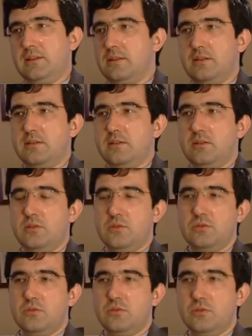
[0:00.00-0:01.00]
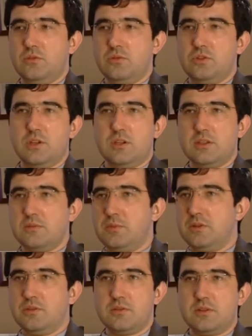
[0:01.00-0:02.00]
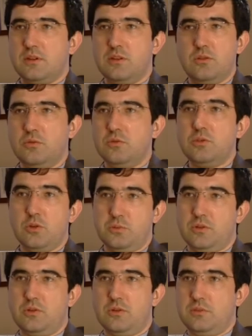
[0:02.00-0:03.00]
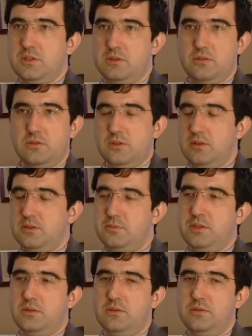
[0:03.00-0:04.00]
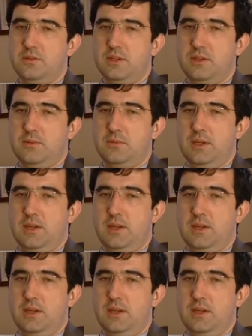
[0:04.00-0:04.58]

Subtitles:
there is no chance because there are no top tournaments during this period of time.